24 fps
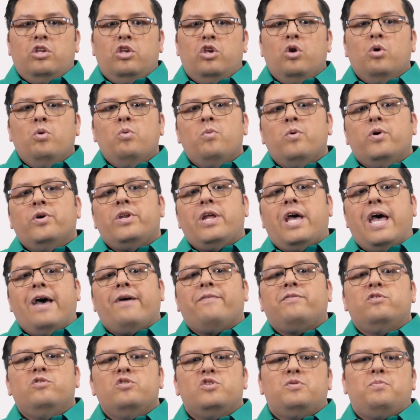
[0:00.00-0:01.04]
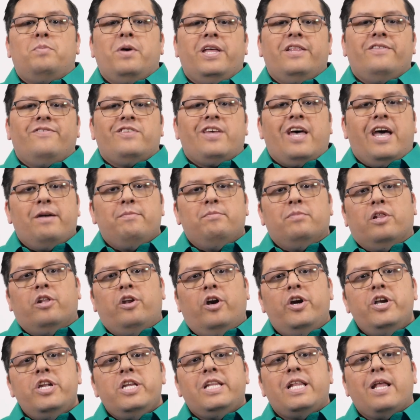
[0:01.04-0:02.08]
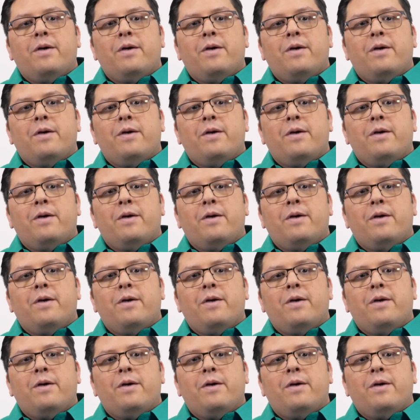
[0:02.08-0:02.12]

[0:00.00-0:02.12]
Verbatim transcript: You won't have to spend time learning